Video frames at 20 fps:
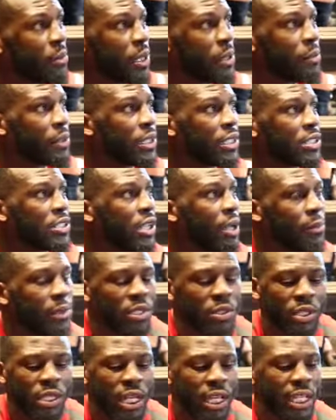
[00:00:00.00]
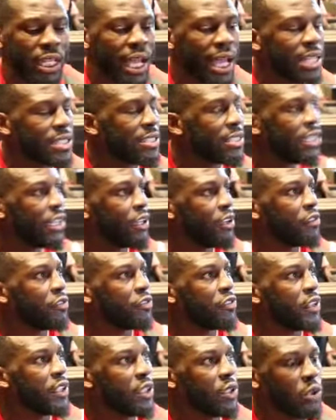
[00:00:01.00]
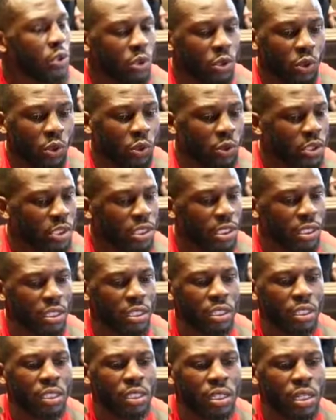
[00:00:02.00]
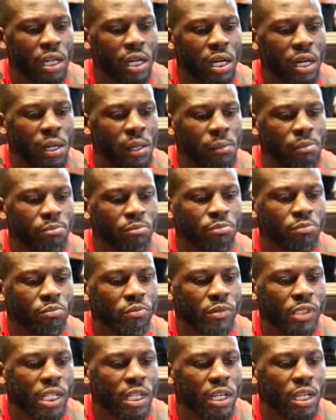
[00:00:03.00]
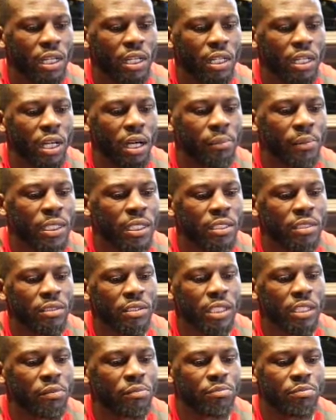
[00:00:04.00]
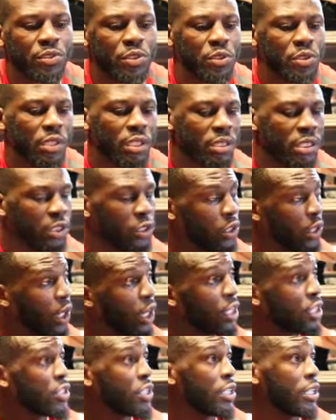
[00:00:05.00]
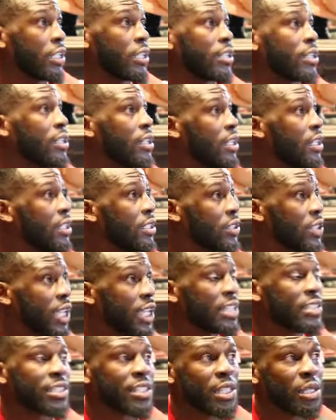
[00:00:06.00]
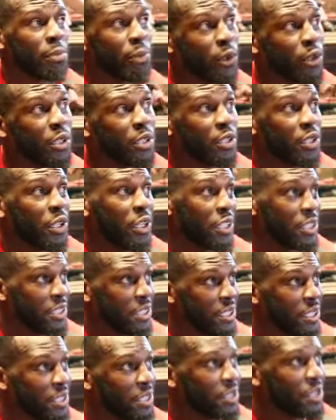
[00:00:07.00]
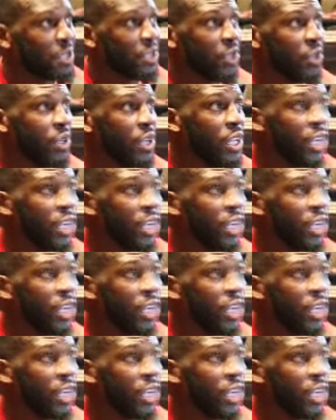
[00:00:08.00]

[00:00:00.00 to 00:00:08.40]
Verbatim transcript: man, because, I mean, you got Garcia, Usyk, um, I mean, Wlodarczyk. You can't sleep on Wlodarczyk, You know,